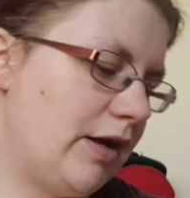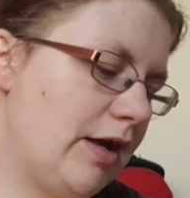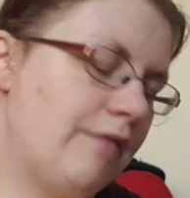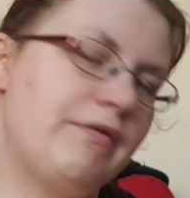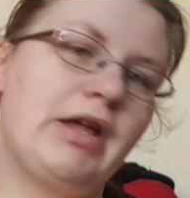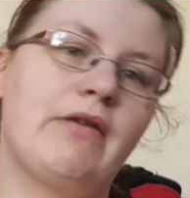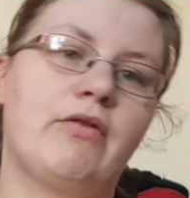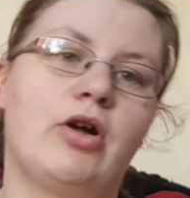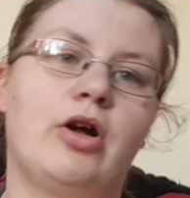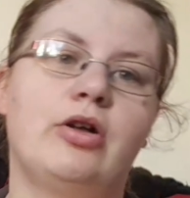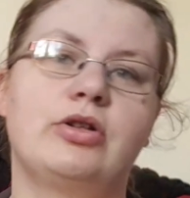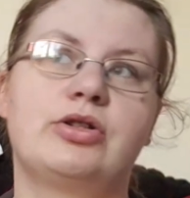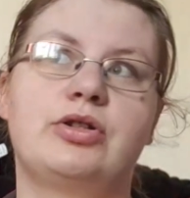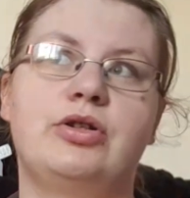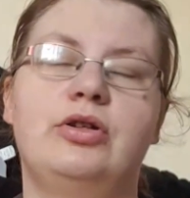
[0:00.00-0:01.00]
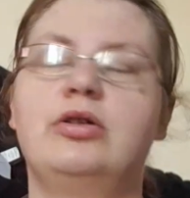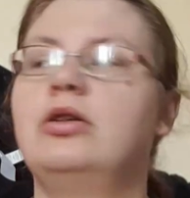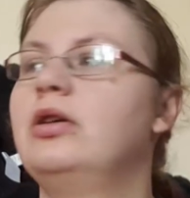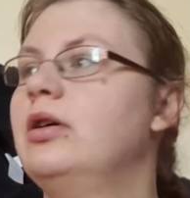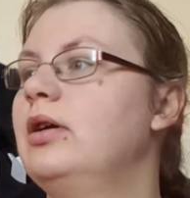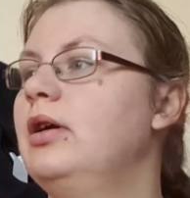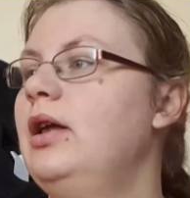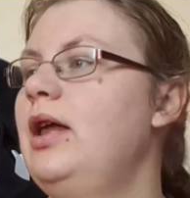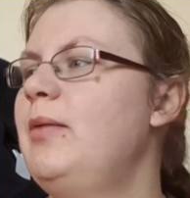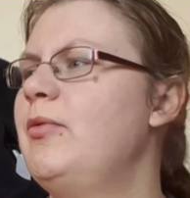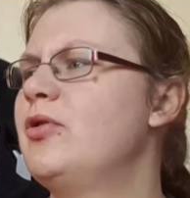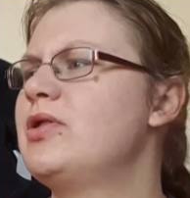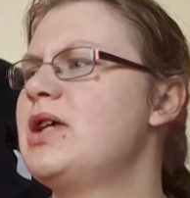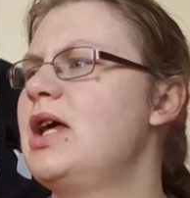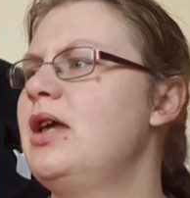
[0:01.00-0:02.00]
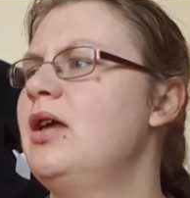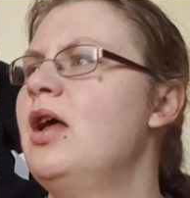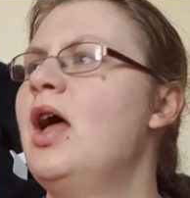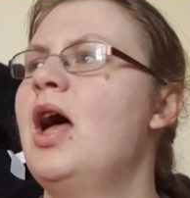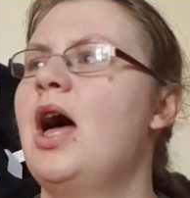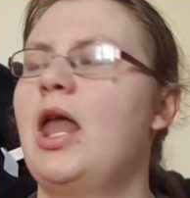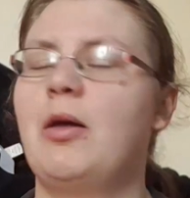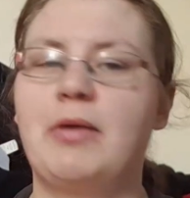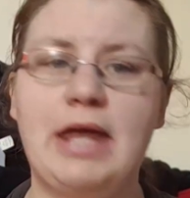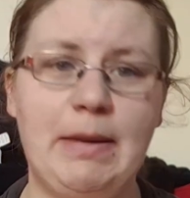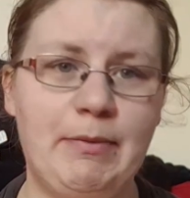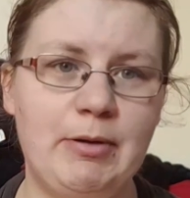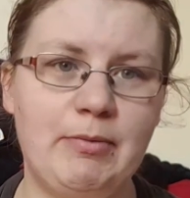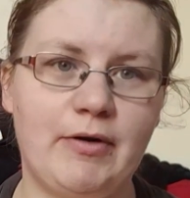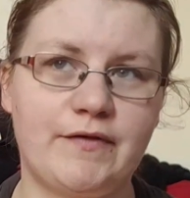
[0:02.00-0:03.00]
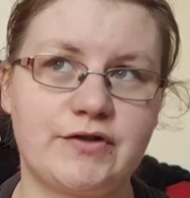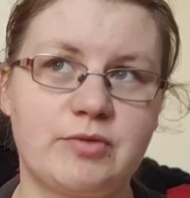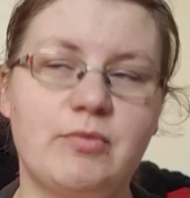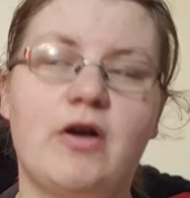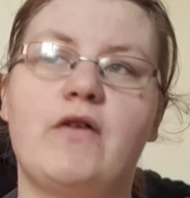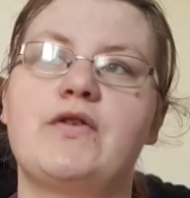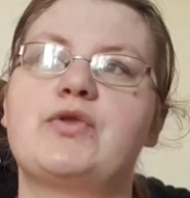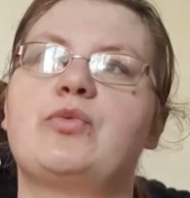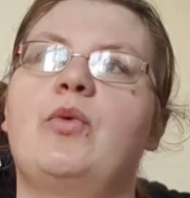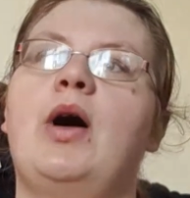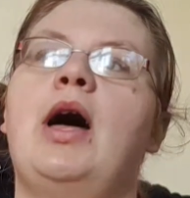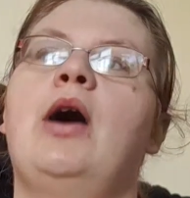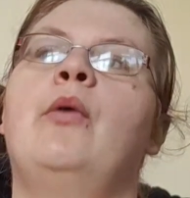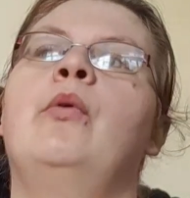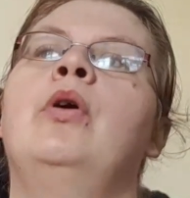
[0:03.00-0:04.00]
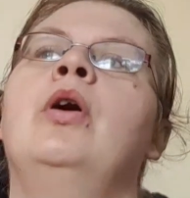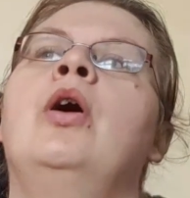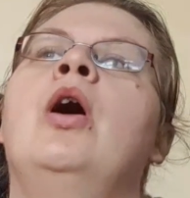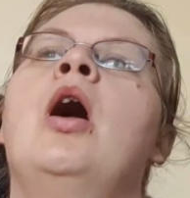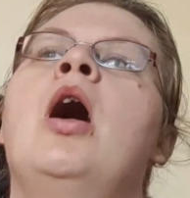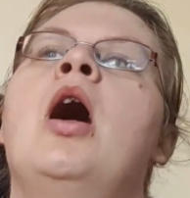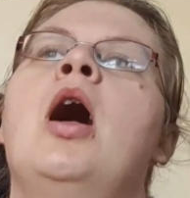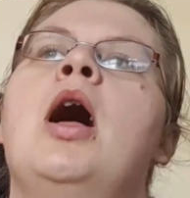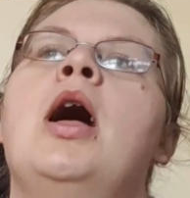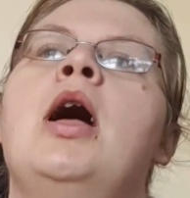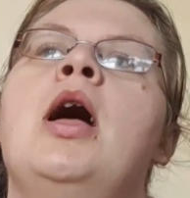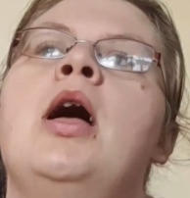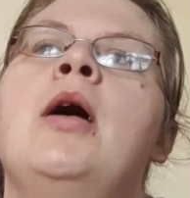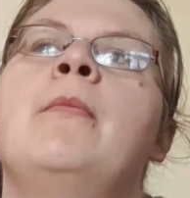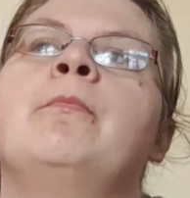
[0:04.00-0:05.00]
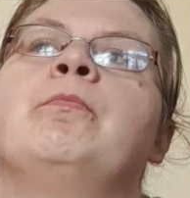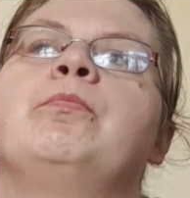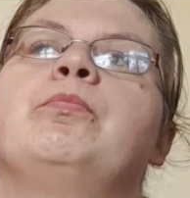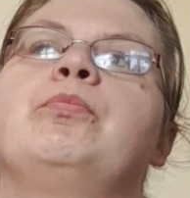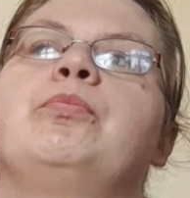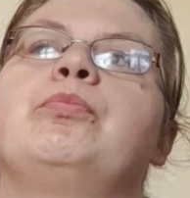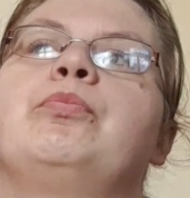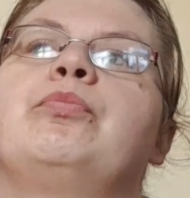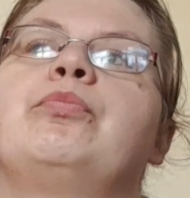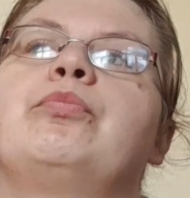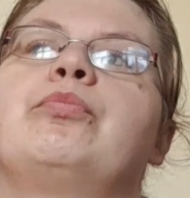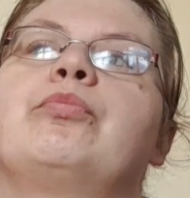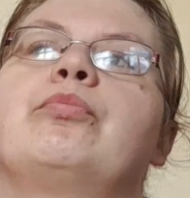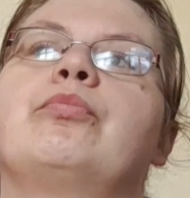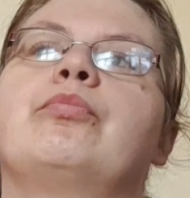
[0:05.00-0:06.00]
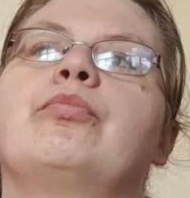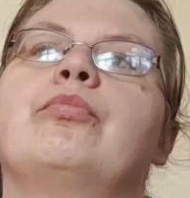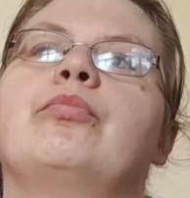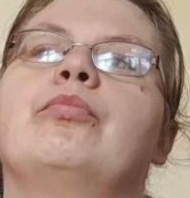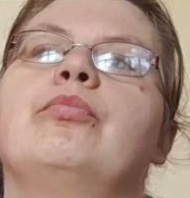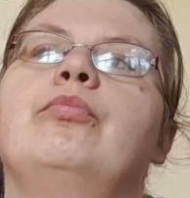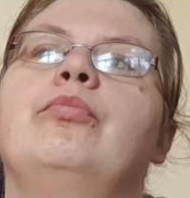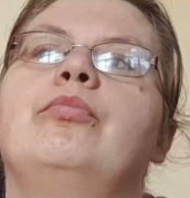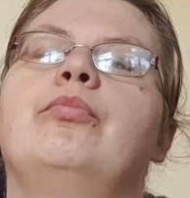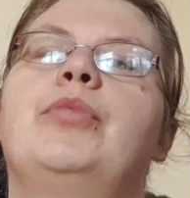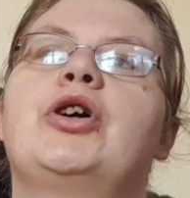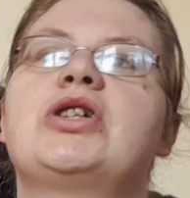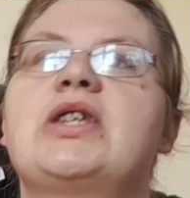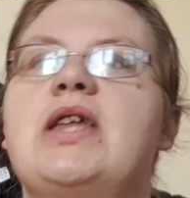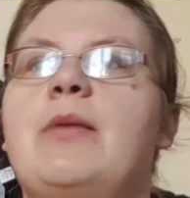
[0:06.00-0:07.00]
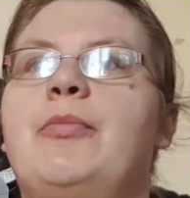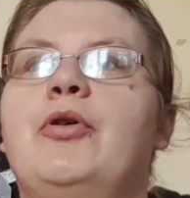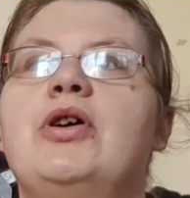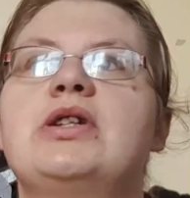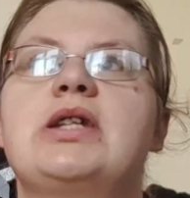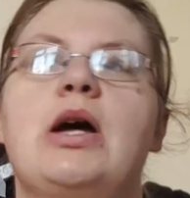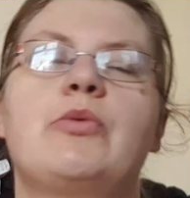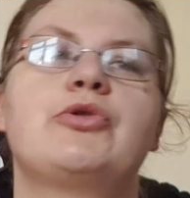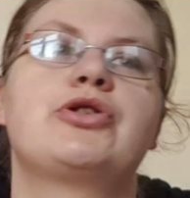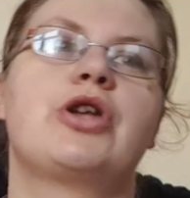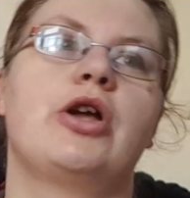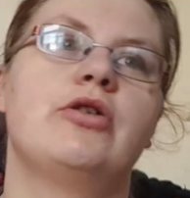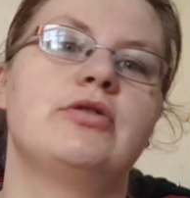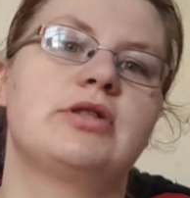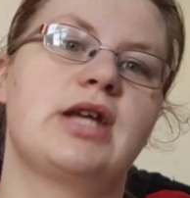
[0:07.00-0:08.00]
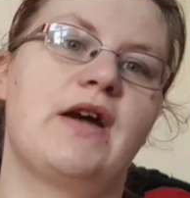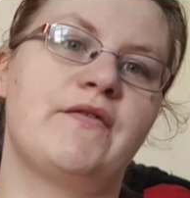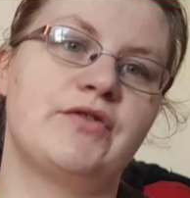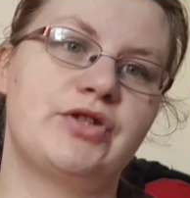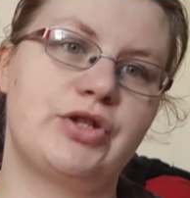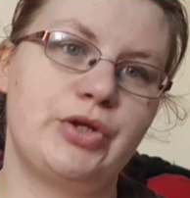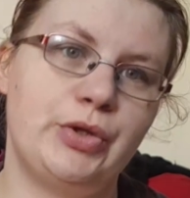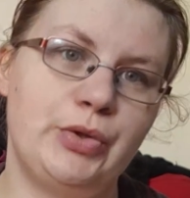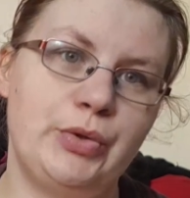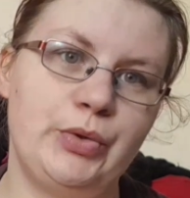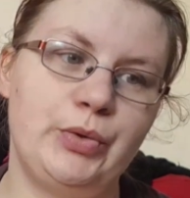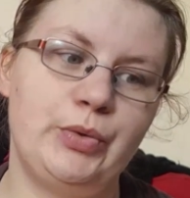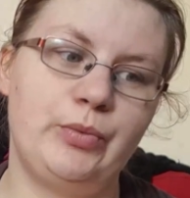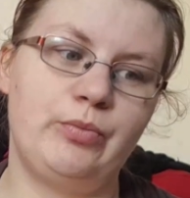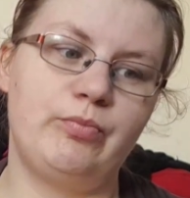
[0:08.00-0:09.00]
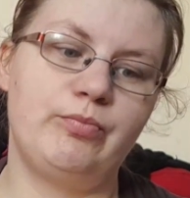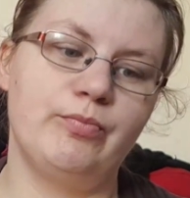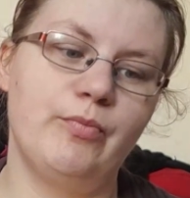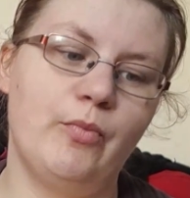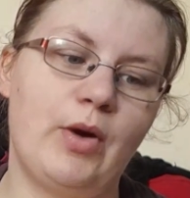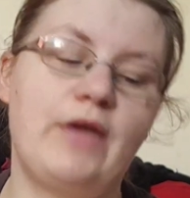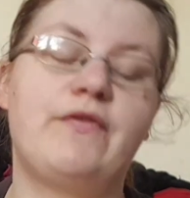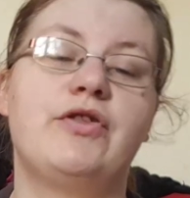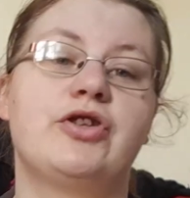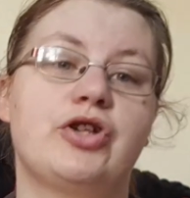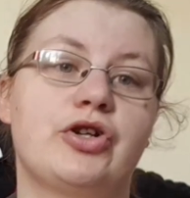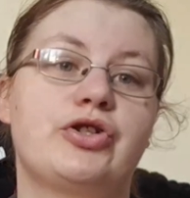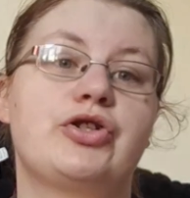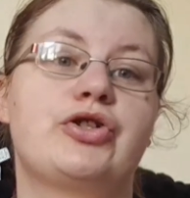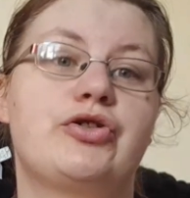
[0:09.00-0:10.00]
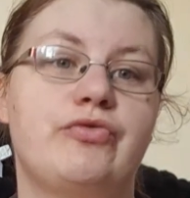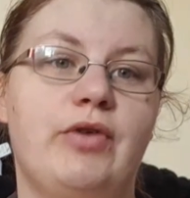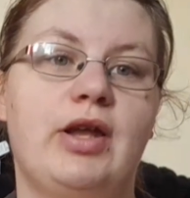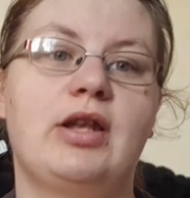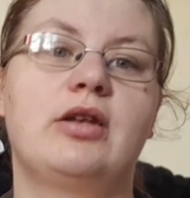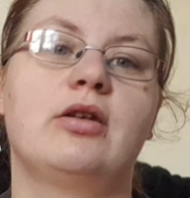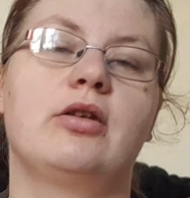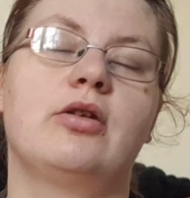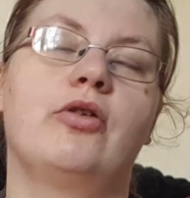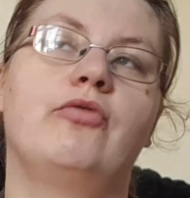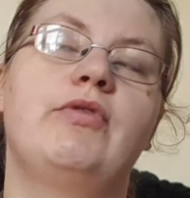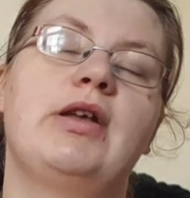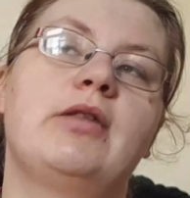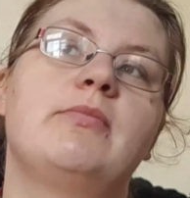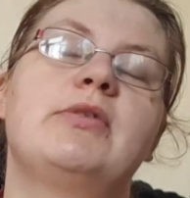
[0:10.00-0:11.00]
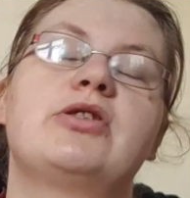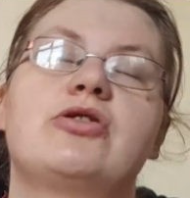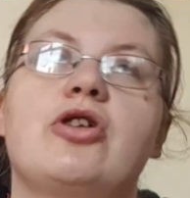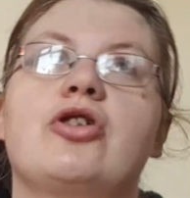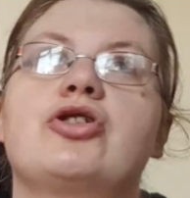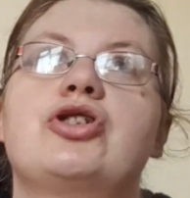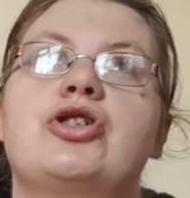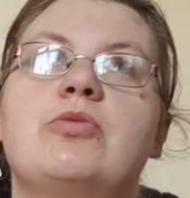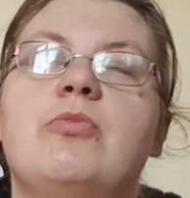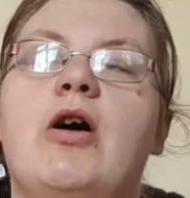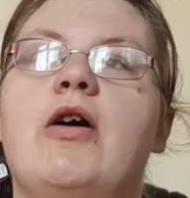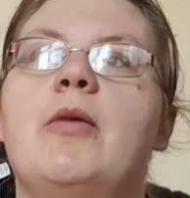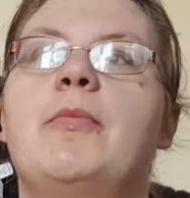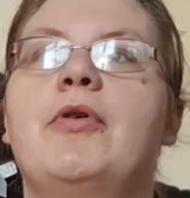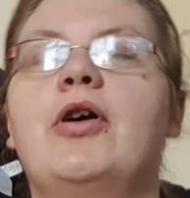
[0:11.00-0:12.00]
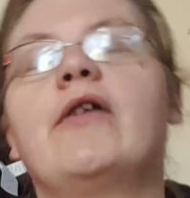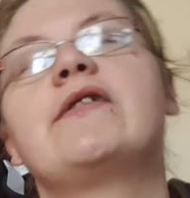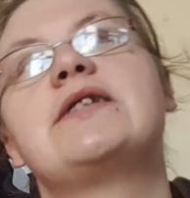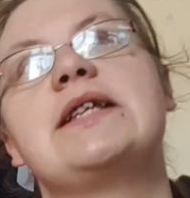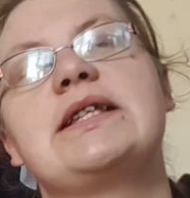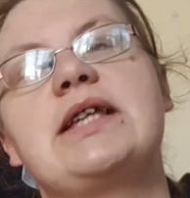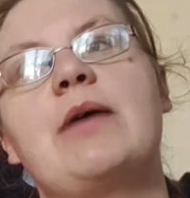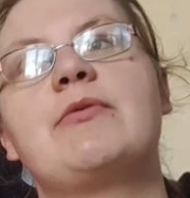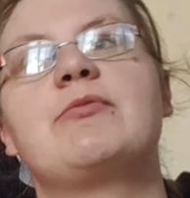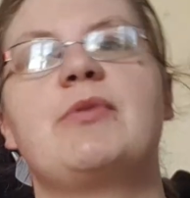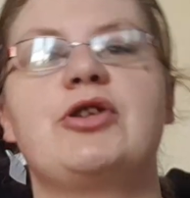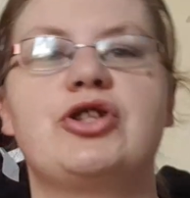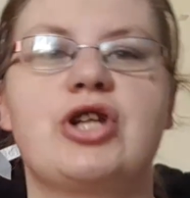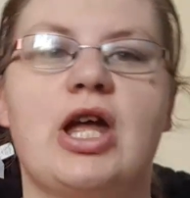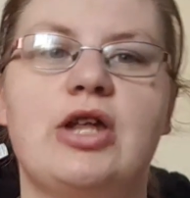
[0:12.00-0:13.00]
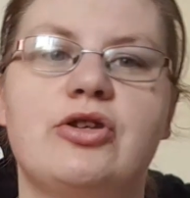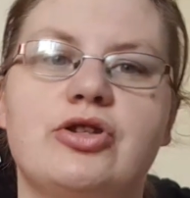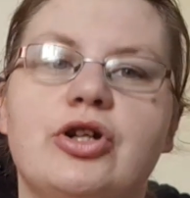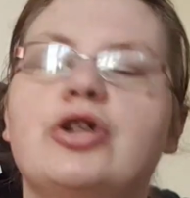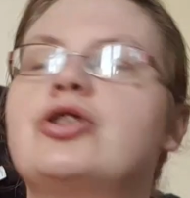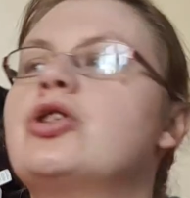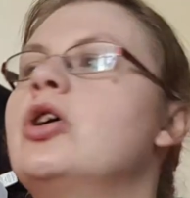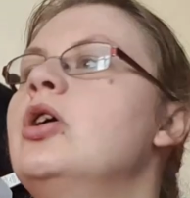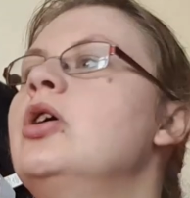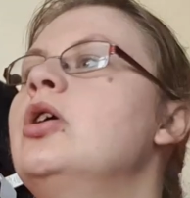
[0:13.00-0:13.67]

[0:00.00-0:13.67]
I've now got him all day. I'm keeping him off tomorrow as well. Because at that point I was going to have to wait for the doctors to ring the doctor tomorrow, but obviously Sam's managed to get in touch.